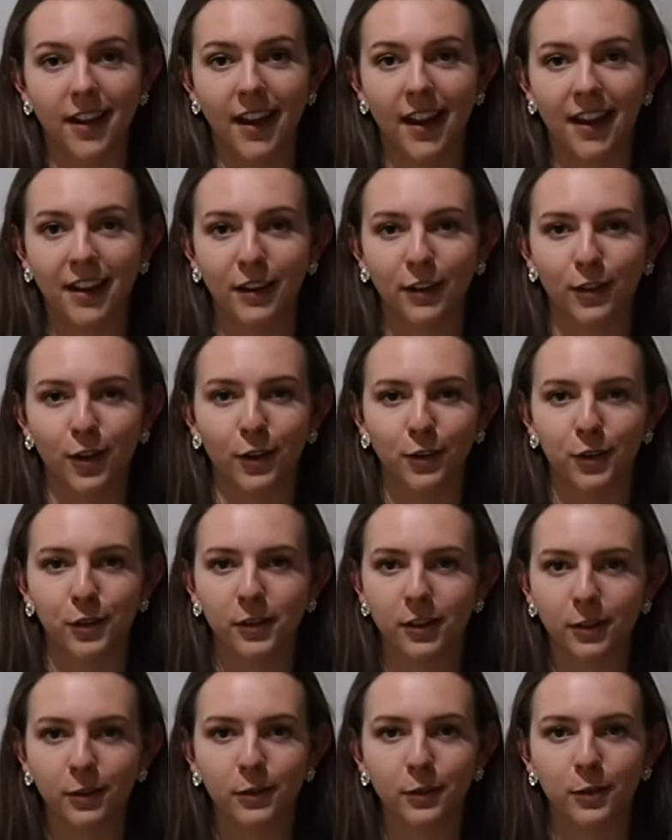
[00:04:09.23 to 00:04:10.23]
and is
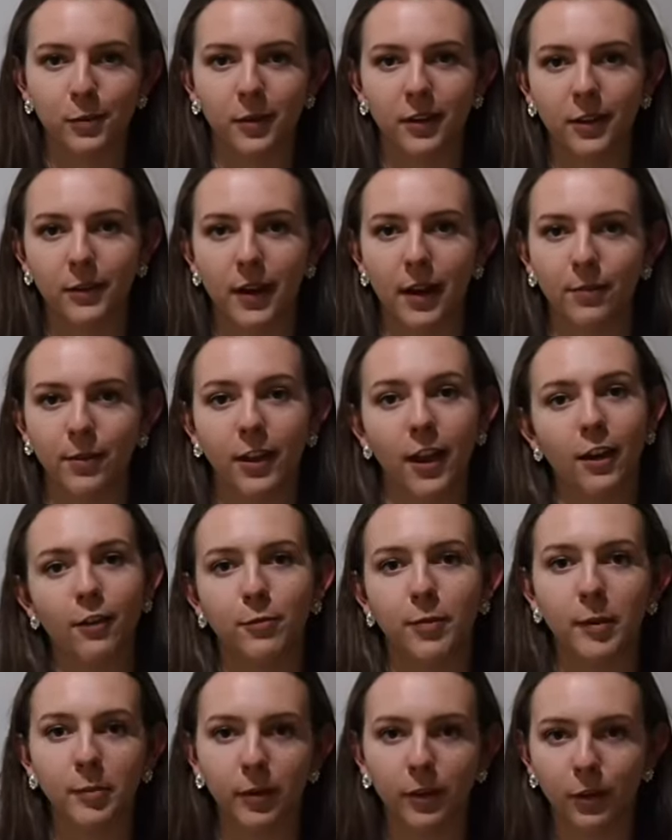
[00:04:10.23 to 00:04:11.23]
also used when you have a lot
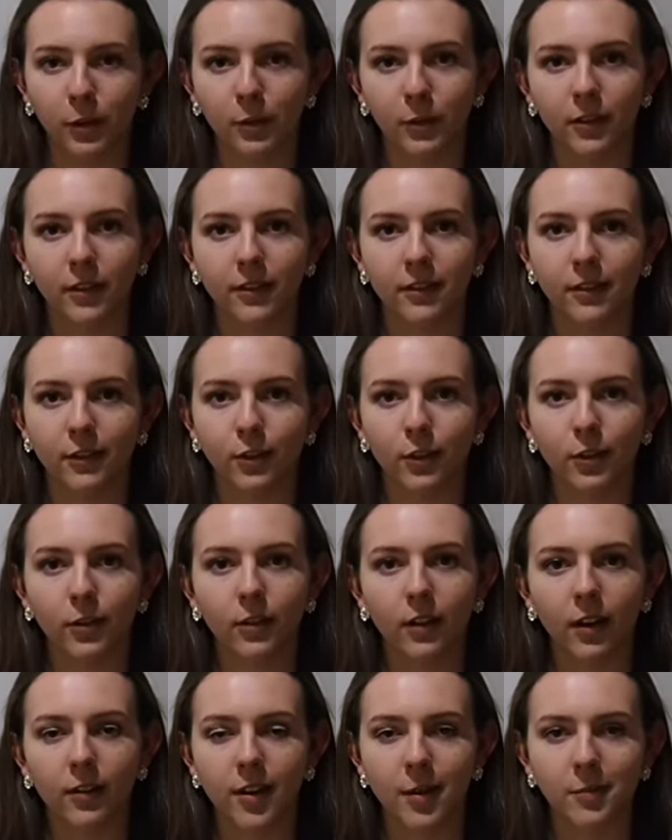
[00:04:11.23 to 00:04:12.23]
of people who are
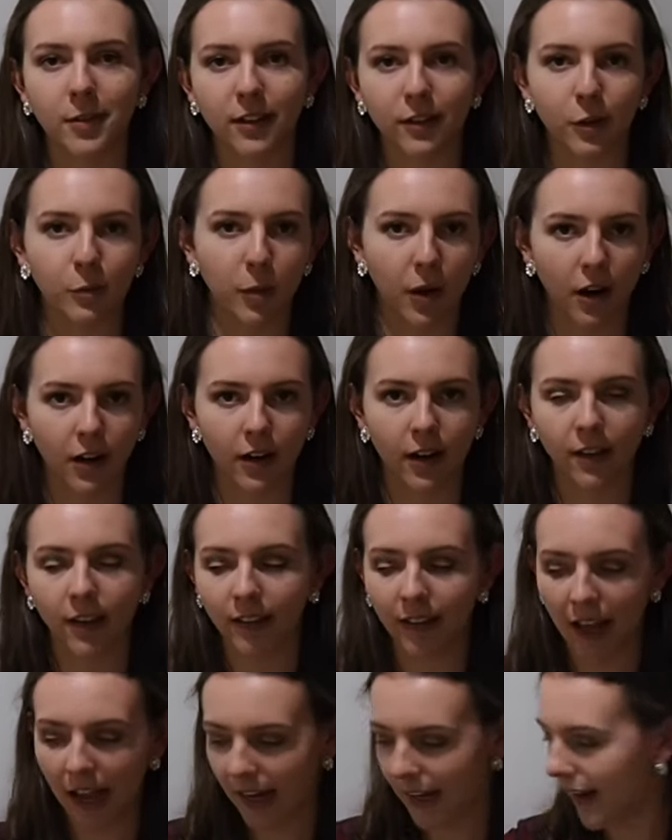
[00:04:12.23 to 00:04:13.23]
attempting to park on the
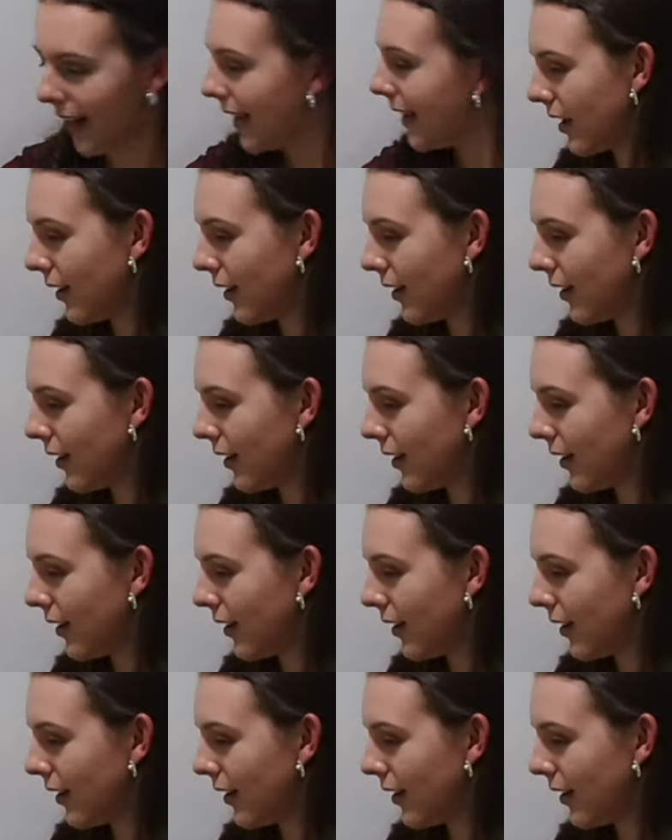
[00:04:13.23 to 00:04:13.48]
line.